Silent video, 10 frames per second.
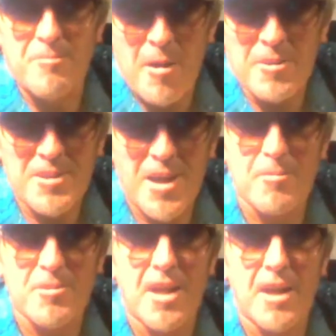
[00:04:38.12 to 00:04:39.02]

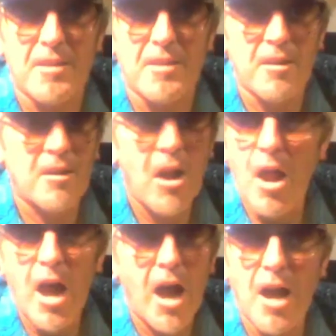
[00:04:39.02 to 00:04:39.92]
Maritimers down there,
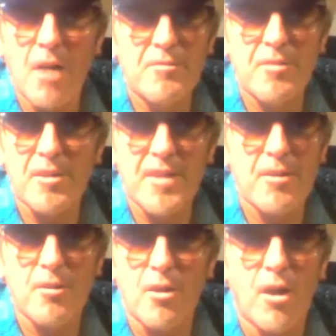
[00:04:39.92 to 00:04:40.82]
uh, we figure
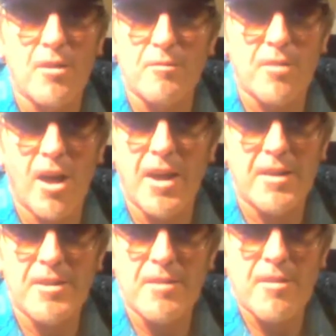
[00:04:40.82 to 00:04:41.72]
that out on the
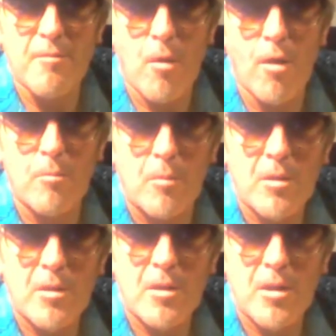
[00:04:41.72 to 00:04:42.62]
fly. Never have a problem,
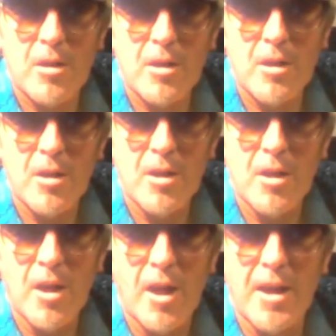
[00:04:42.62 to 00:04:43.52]

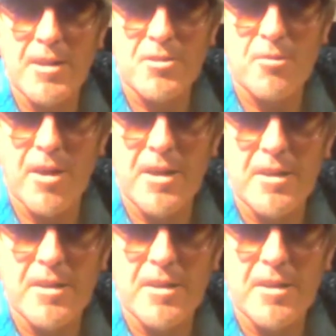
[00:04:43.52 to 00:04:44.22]
and it's great.